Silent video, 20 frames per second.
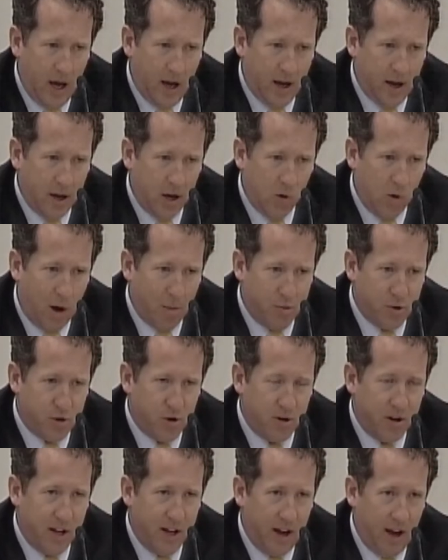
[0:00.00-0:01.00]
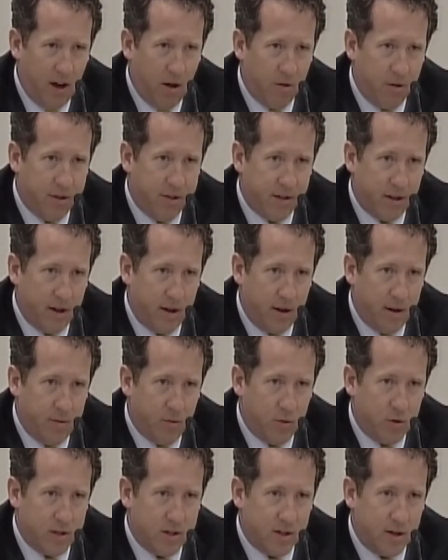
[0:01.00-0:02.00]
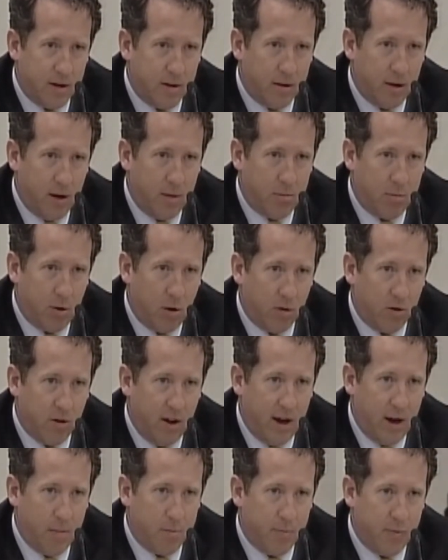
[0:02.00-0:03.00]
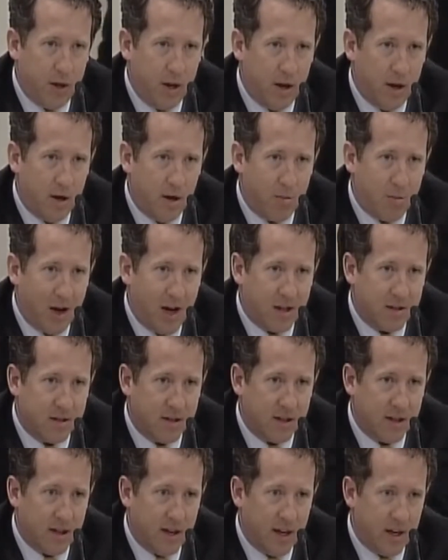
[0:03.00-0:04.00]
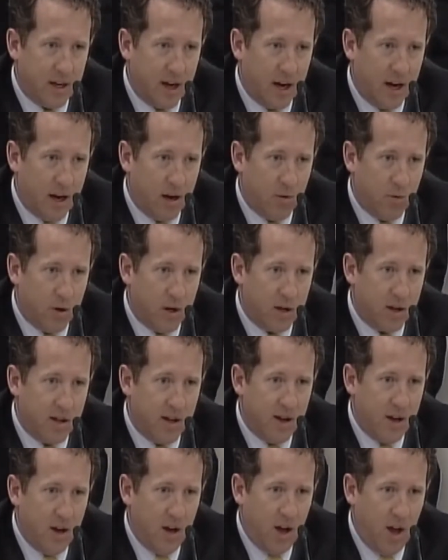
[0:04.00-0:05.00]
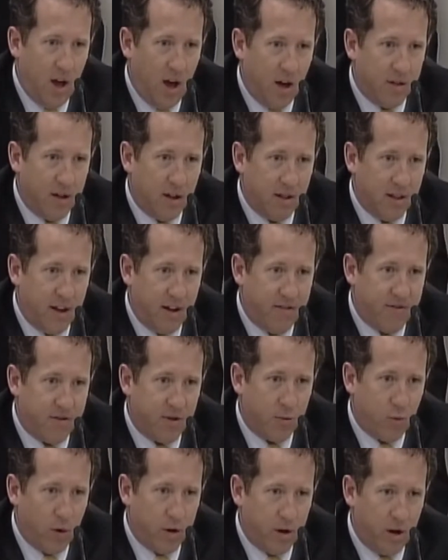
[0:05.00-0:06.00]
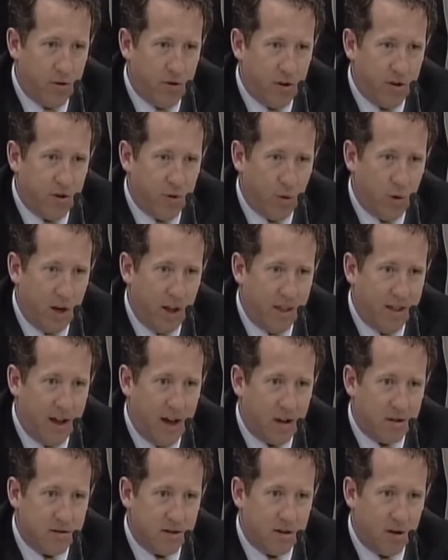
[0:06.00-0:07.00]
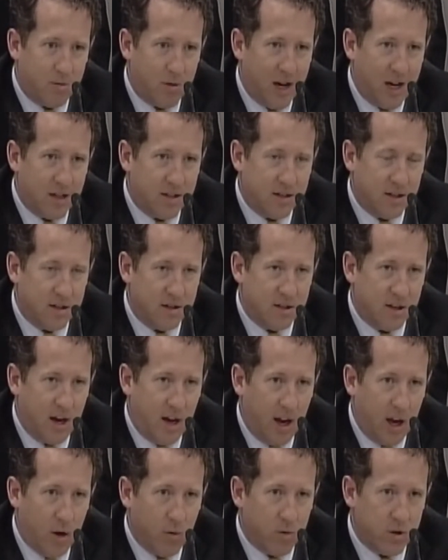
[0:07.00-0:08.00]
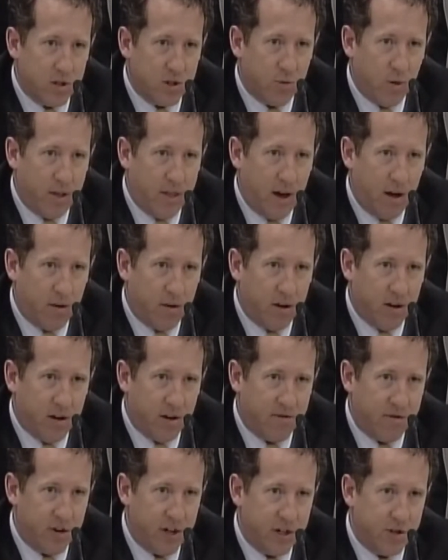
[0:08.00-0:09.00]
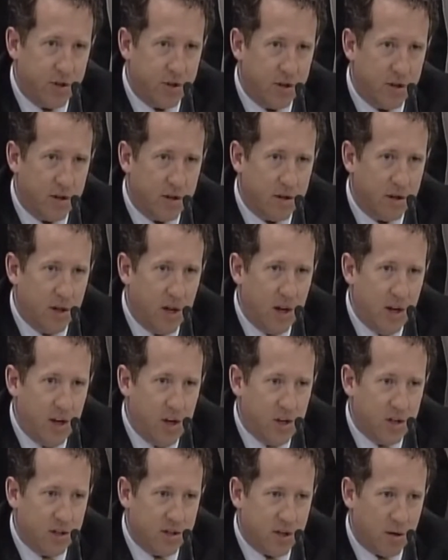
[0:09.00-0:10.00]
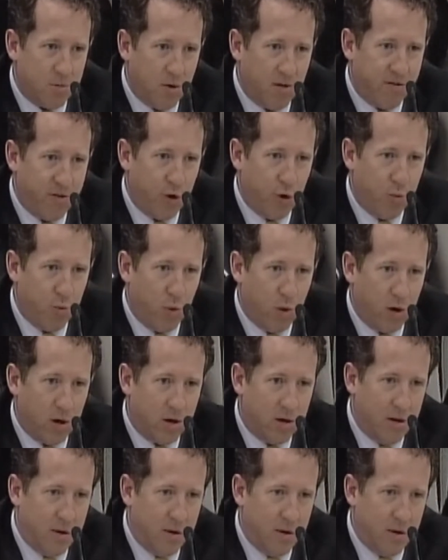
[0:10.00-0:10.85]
CoOportunity Health was a program in Nebraska and Iowa that left 120,000 Nebraskans and Iowans without coverage, some of whom were